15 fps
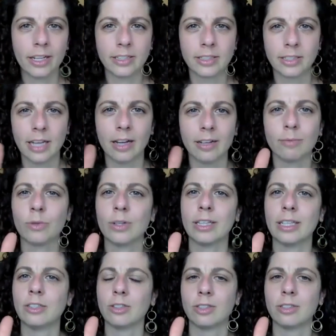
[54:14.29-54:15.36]
It's not
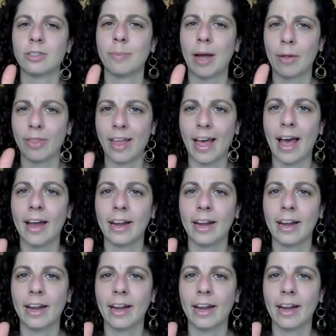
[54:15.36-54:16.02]
really just about that.